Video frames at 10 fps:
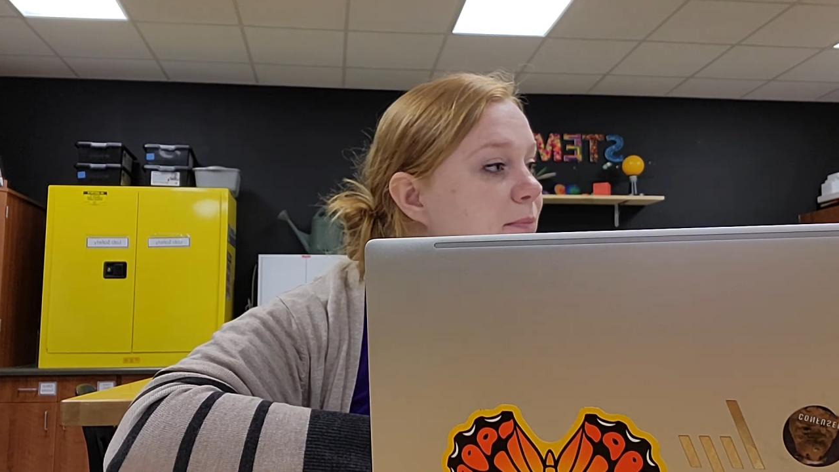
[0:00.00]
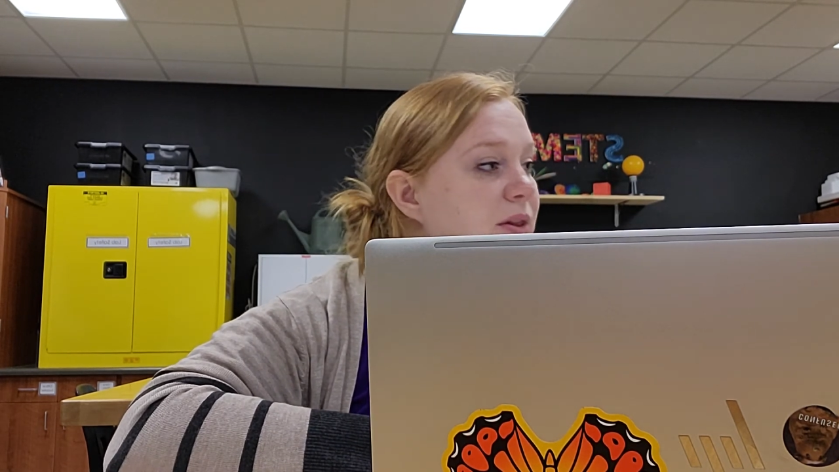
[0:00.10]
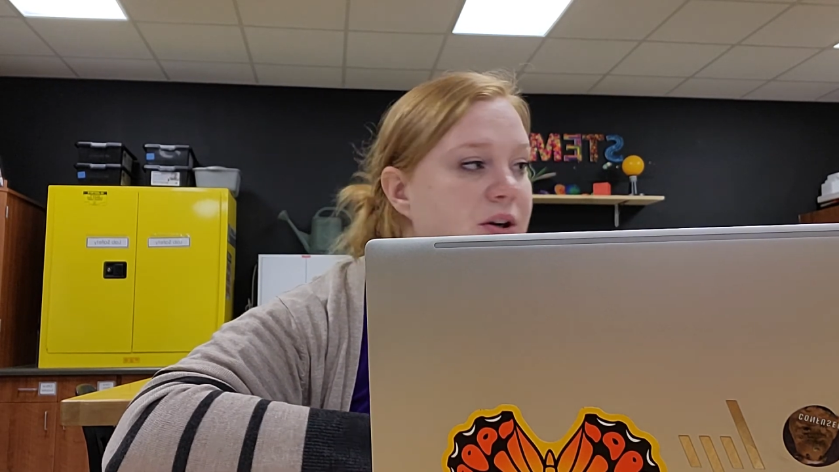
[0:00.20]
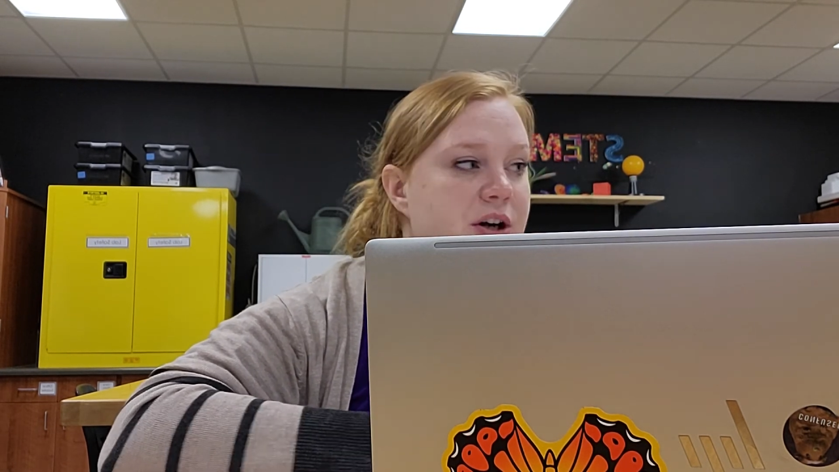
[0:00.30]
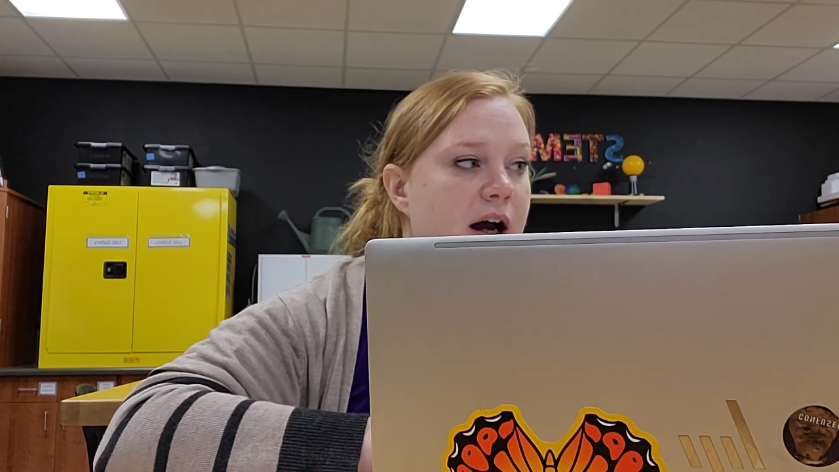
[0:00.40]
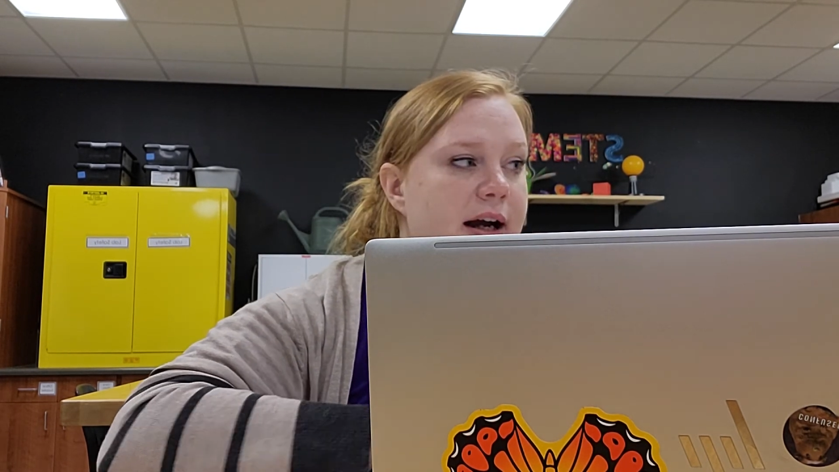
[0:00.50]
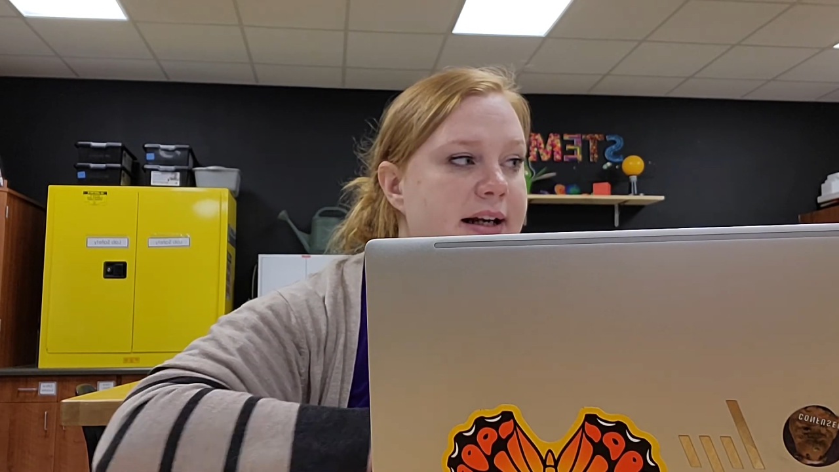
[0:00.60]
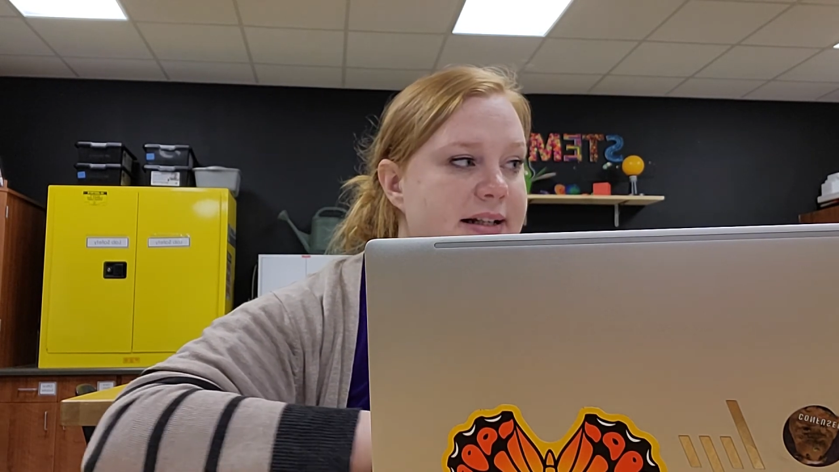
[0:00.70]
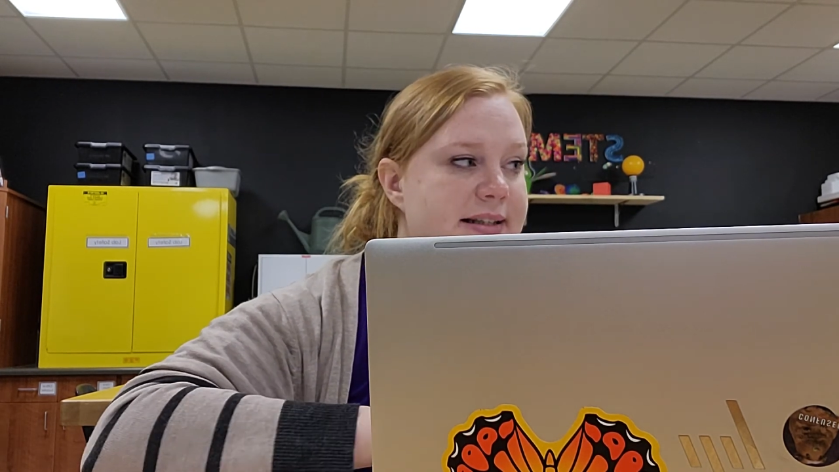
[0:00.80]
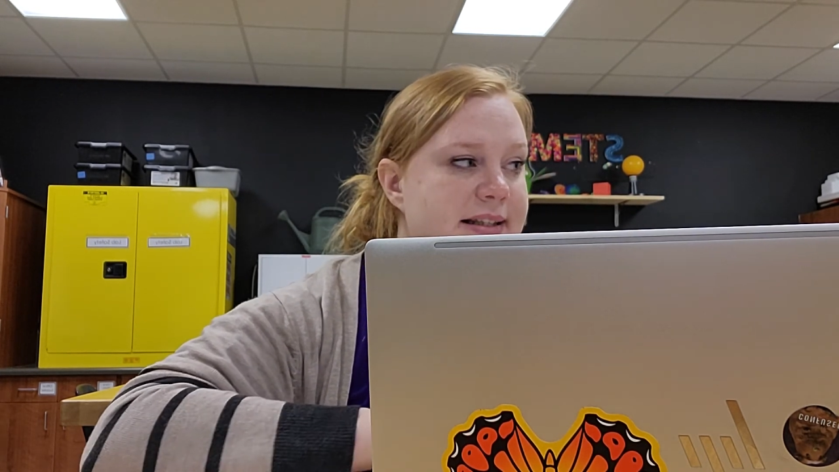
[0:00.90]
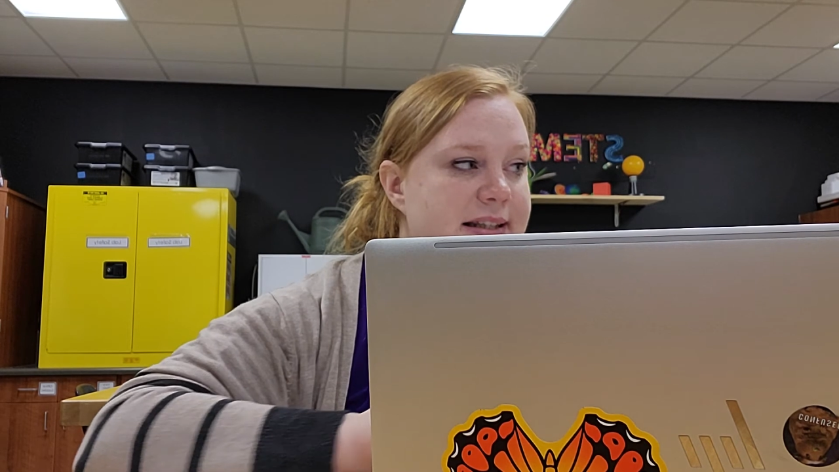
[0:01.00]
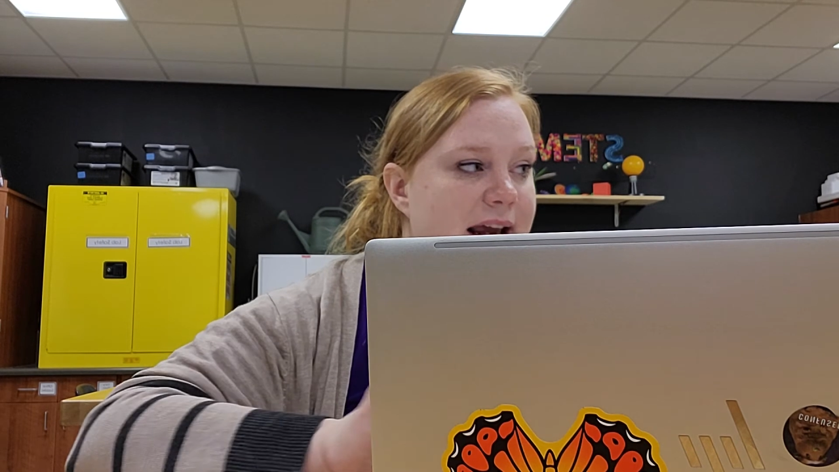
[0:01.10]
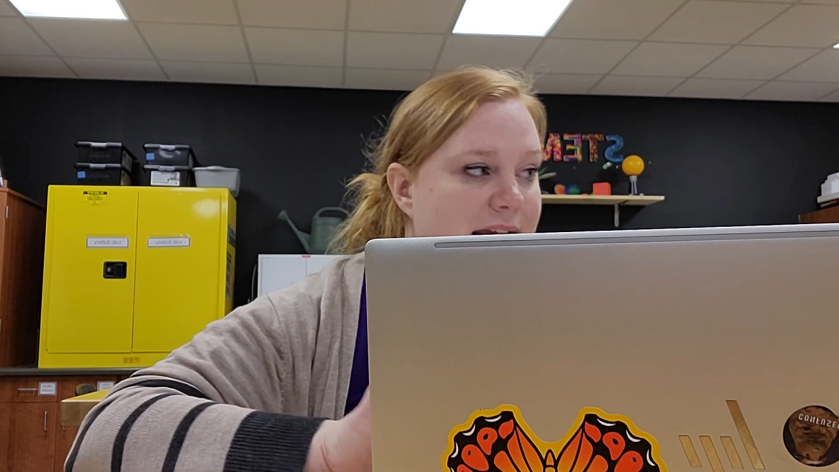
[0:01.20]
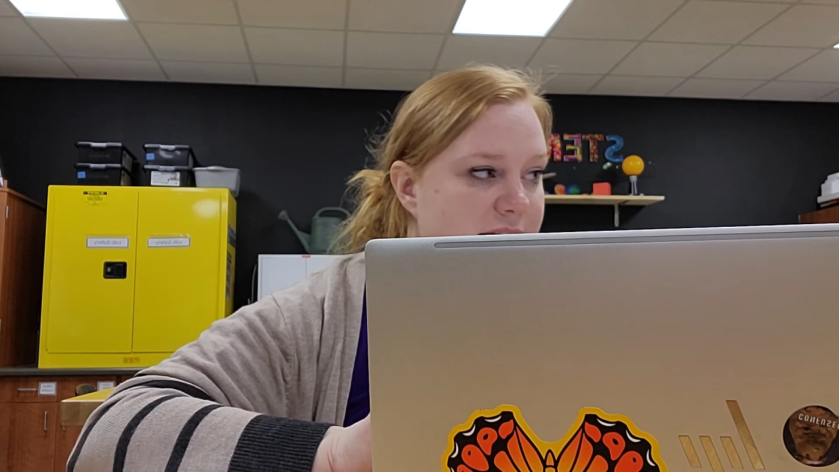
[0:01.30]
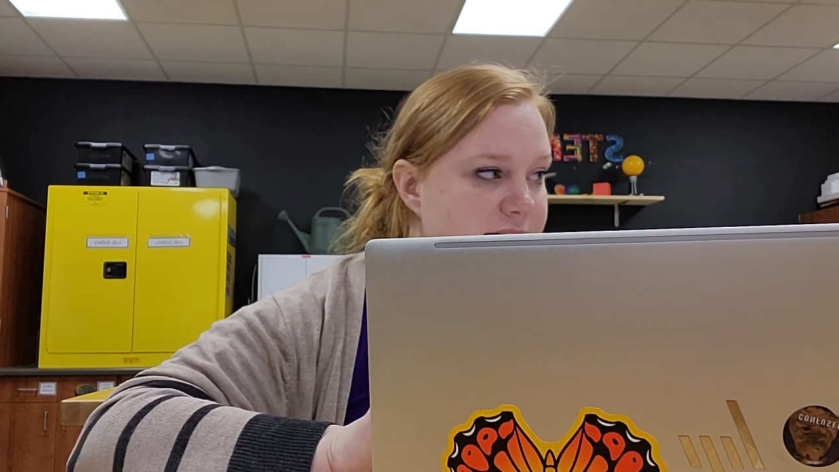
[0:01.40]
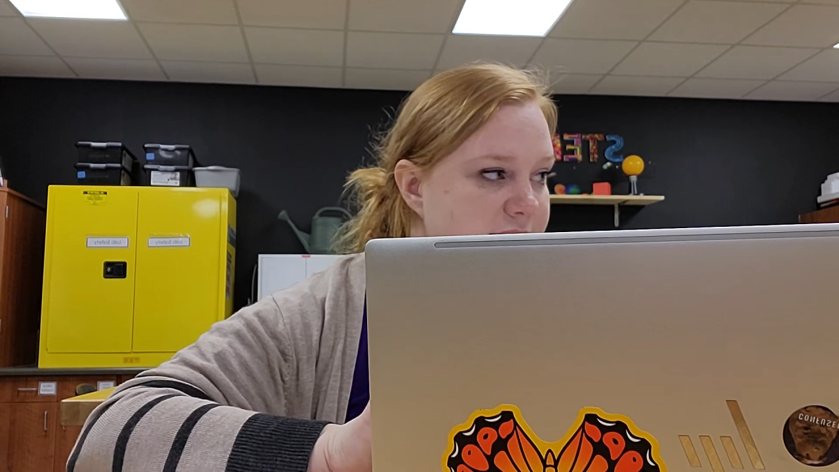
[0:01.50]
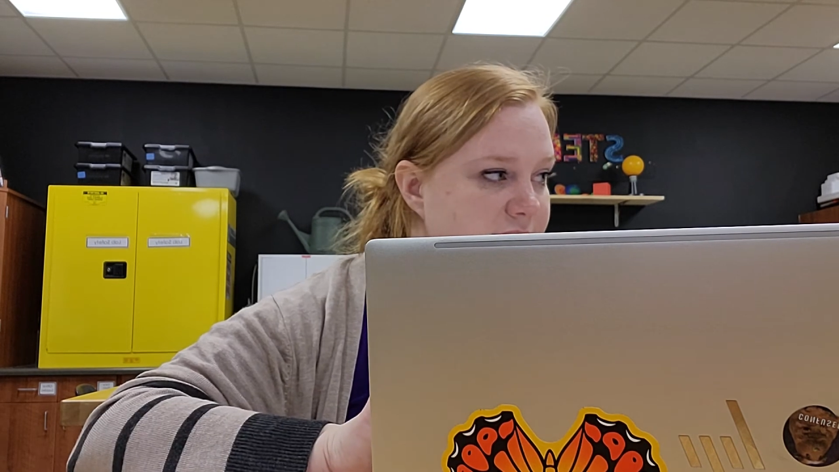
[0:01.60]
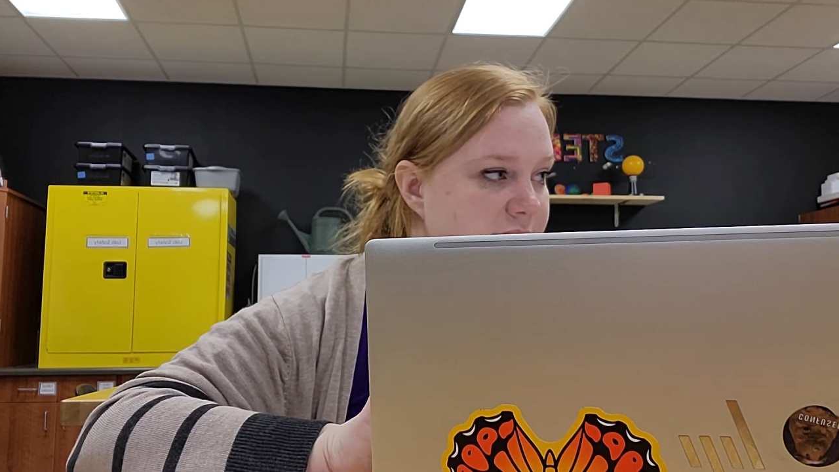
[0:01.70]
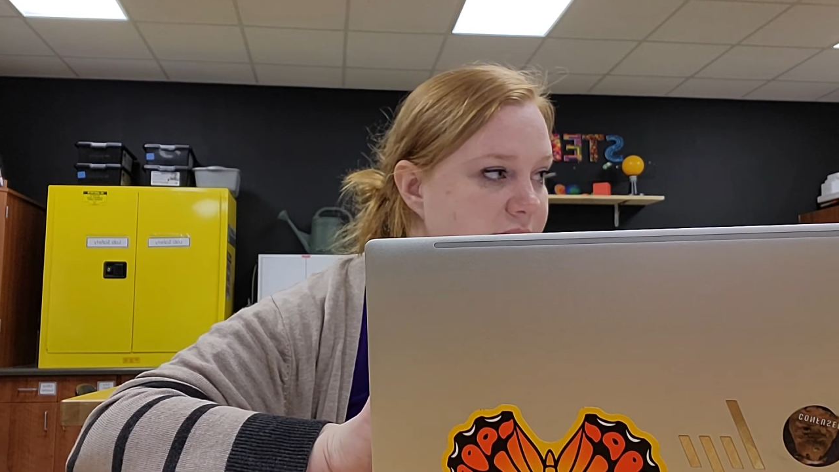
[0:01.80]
but they're not going to say it.